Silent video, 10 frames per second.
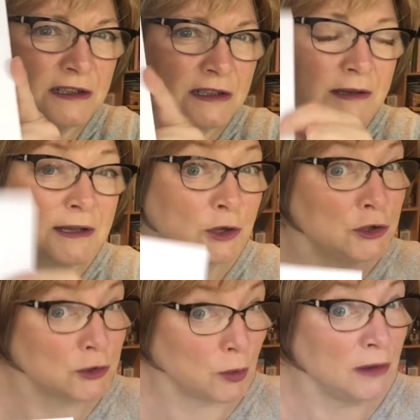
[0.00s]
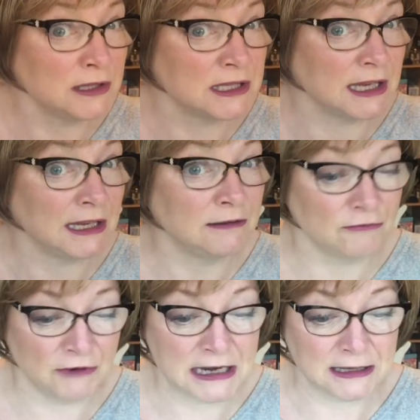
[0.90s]
They're good quality,
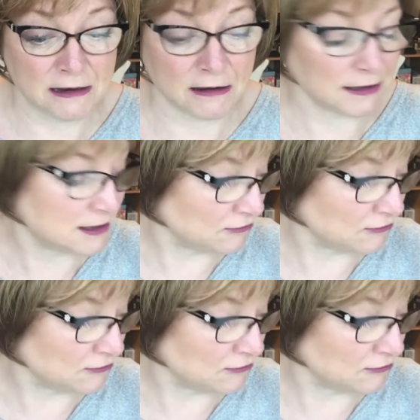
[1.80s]
really nice